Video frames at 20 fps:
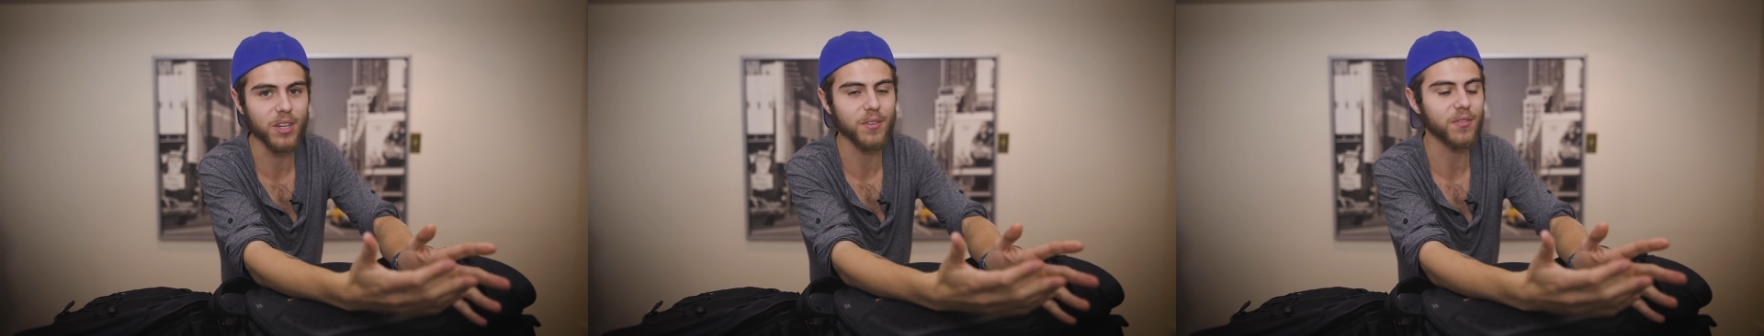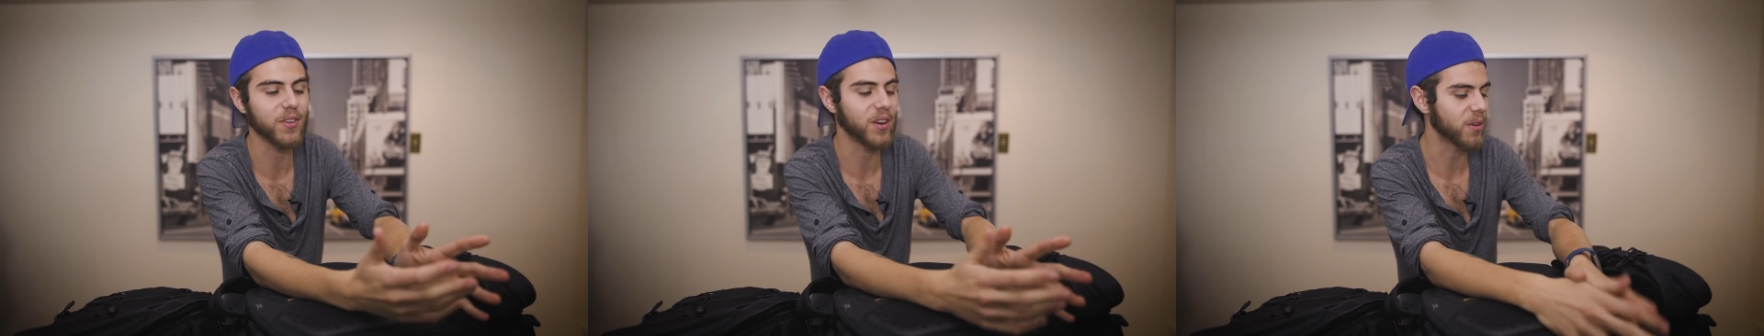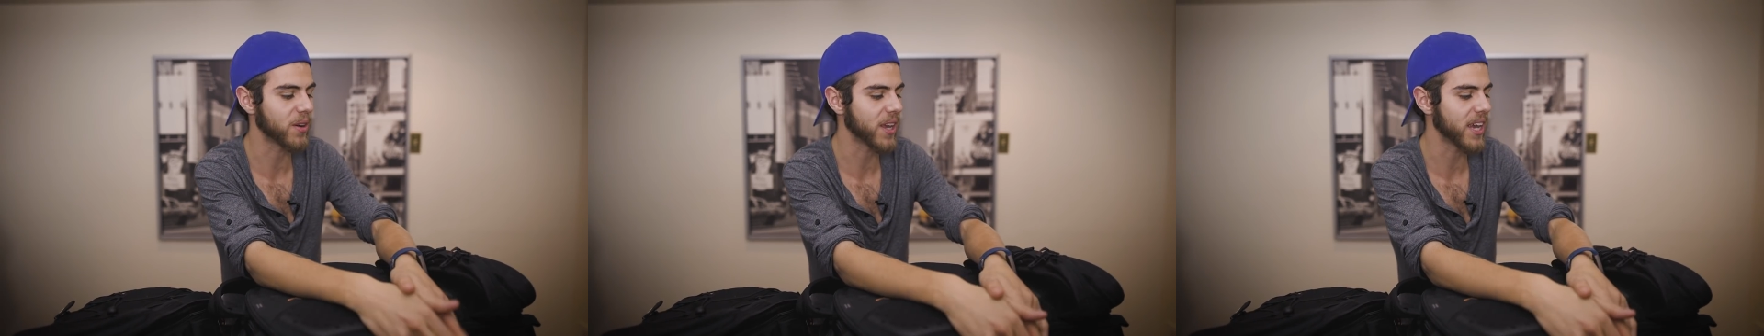
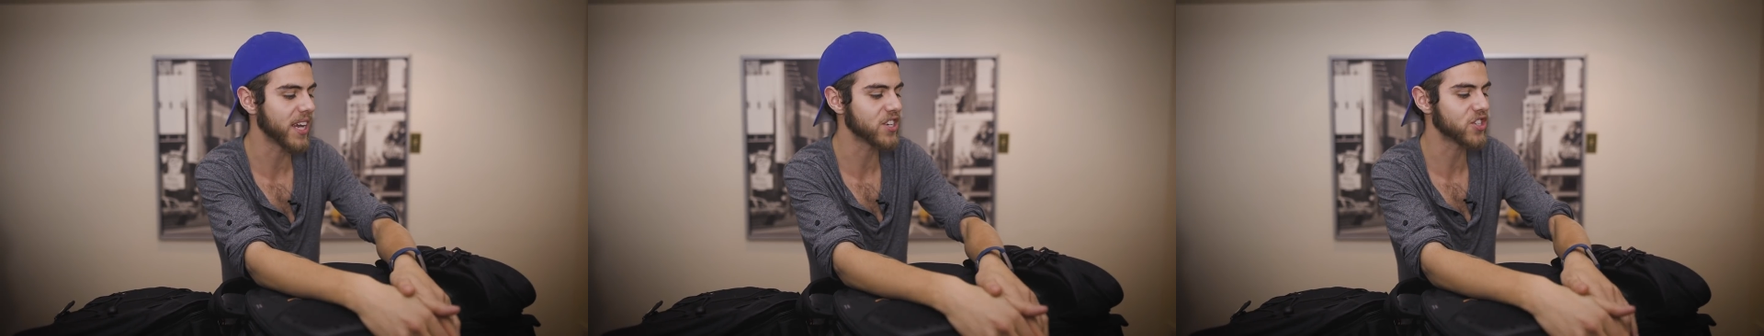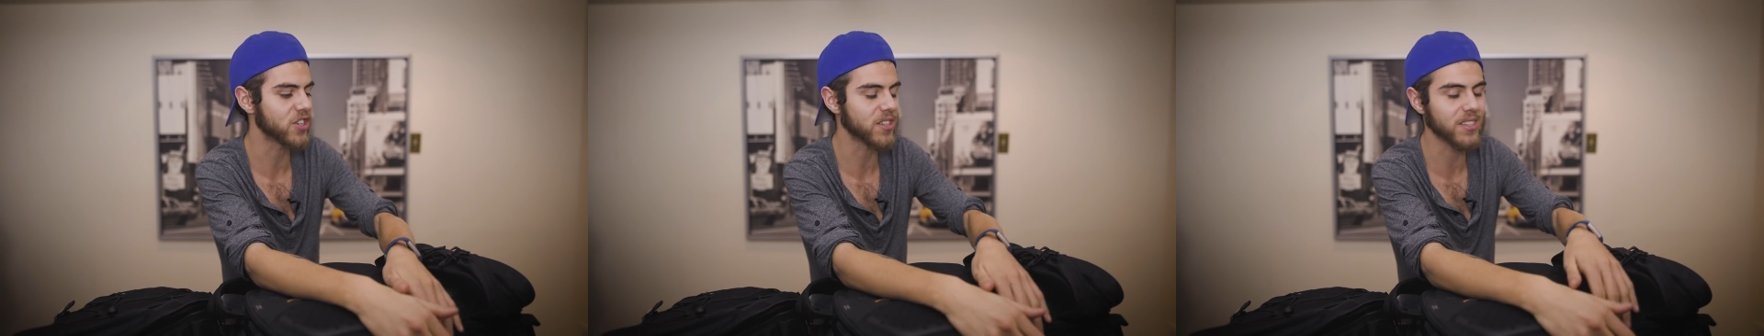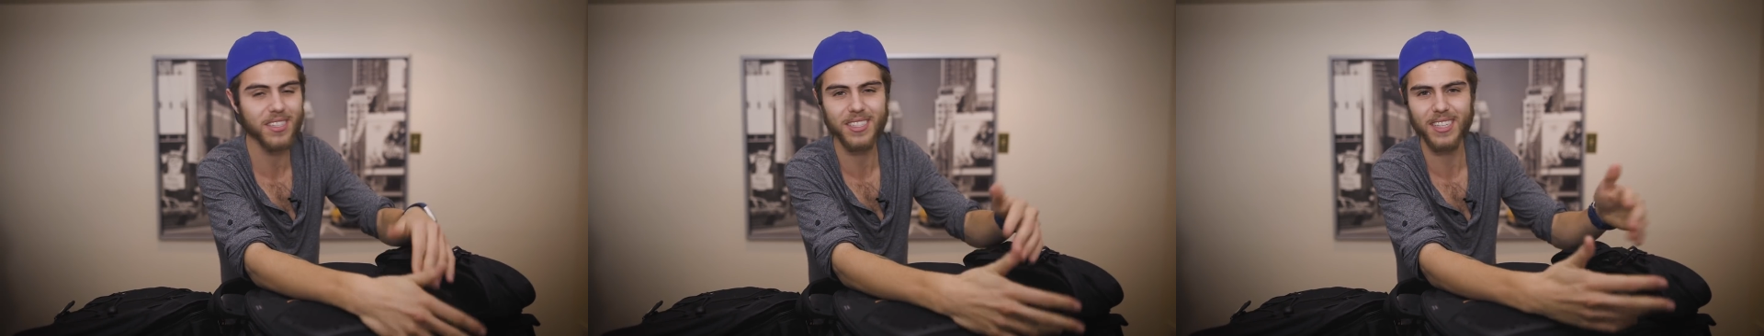different
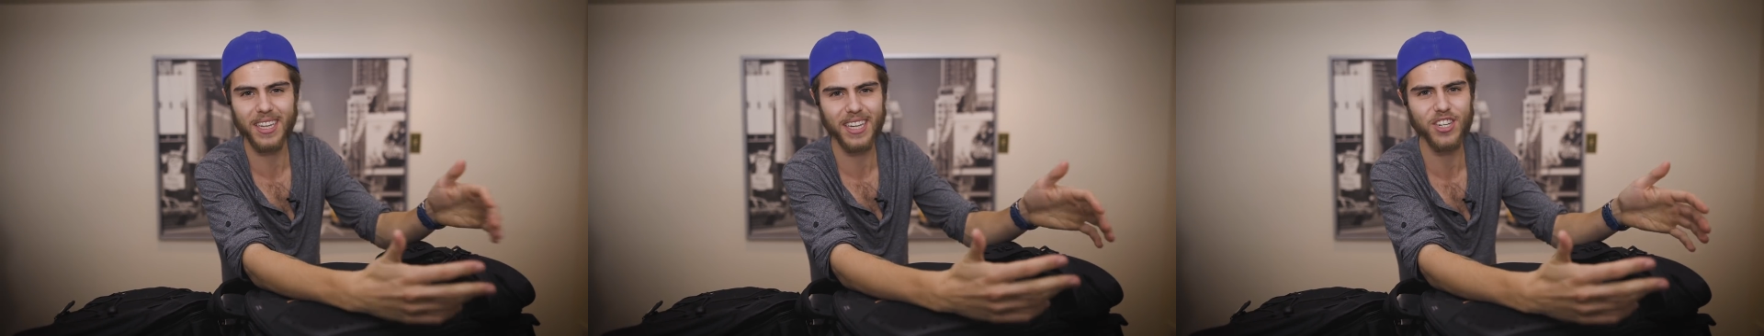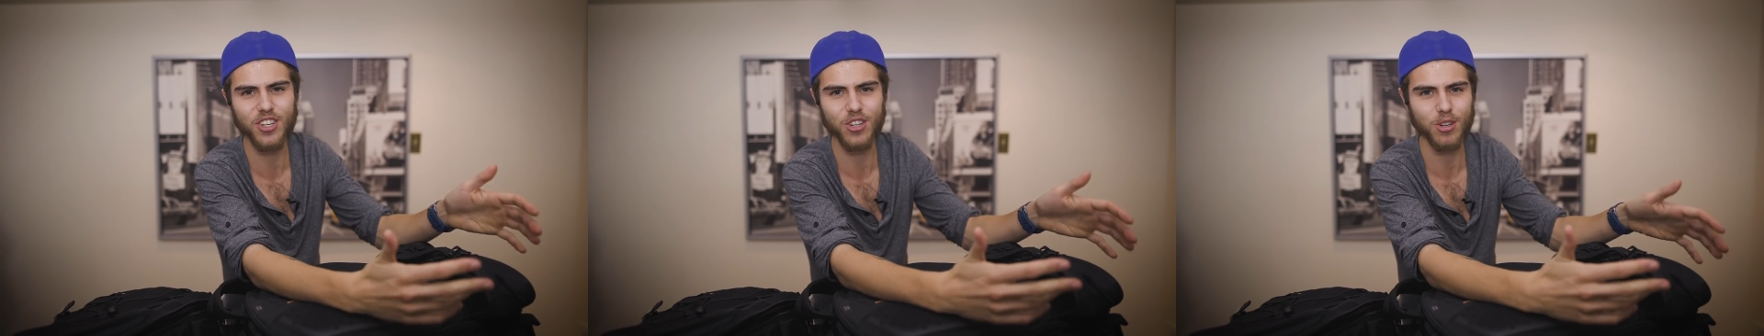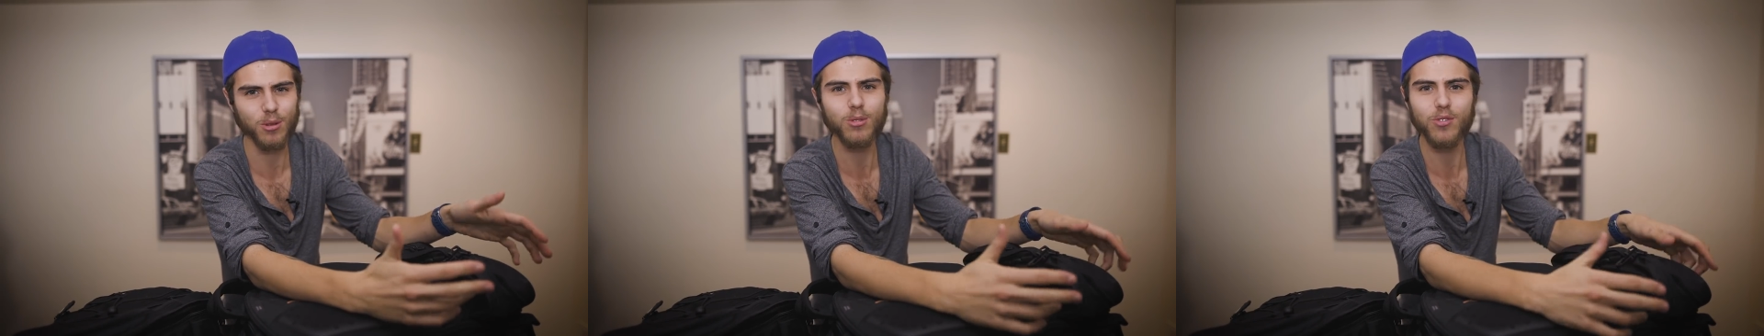occasions. It's like
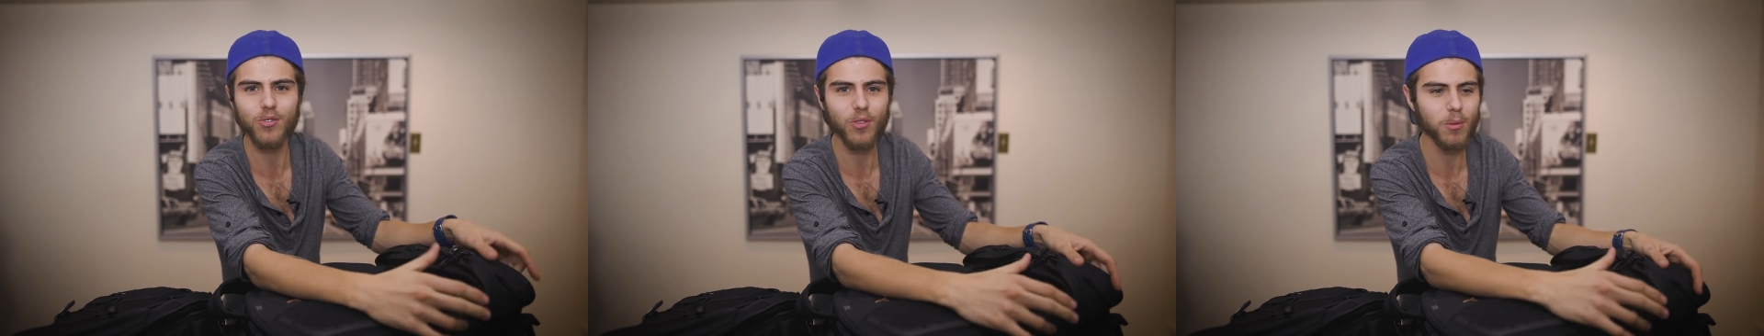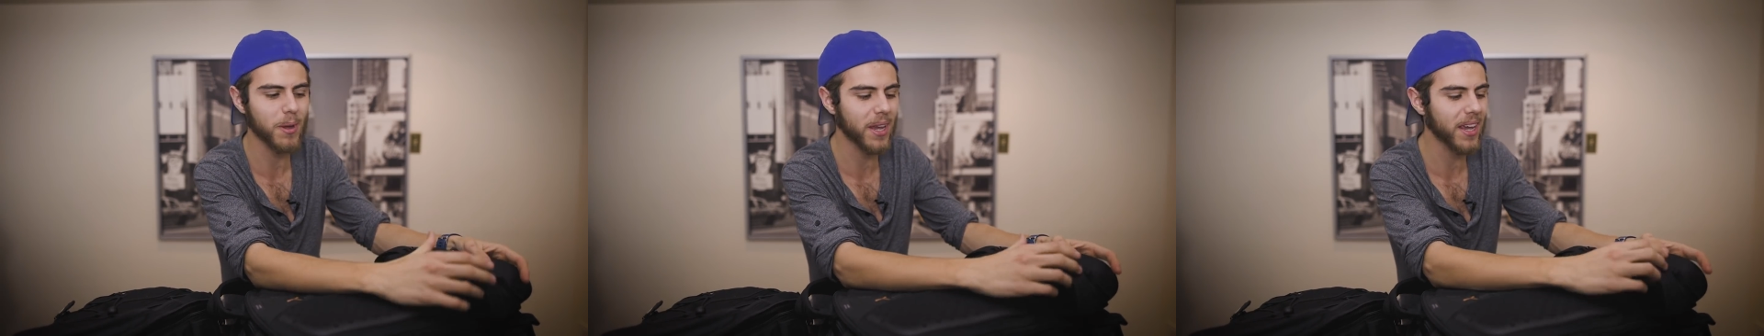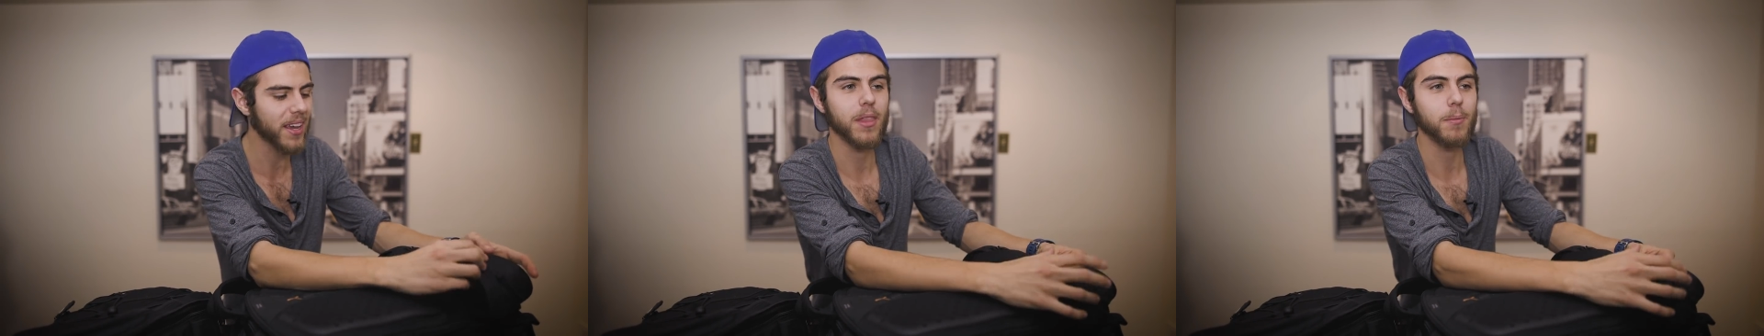shoes
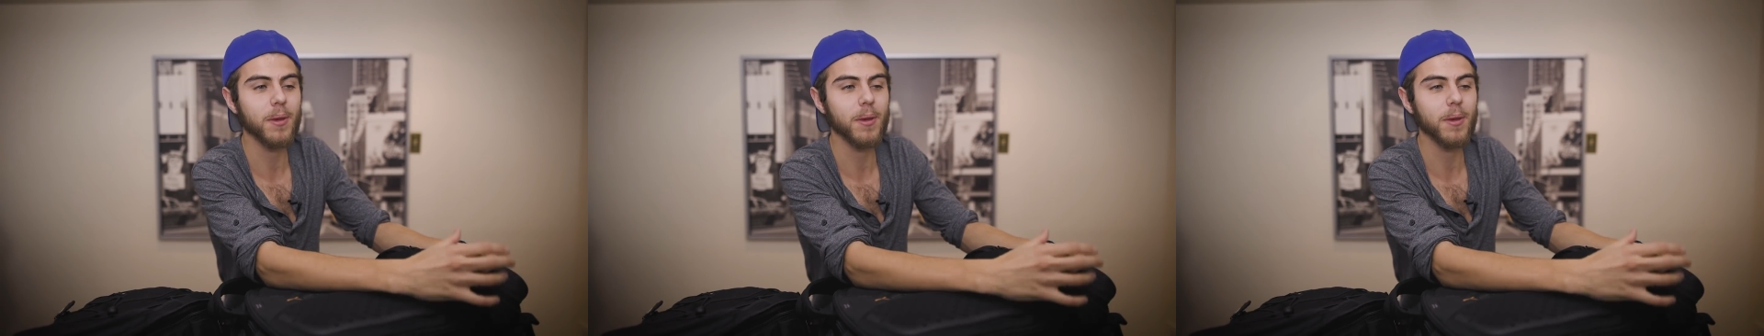for me.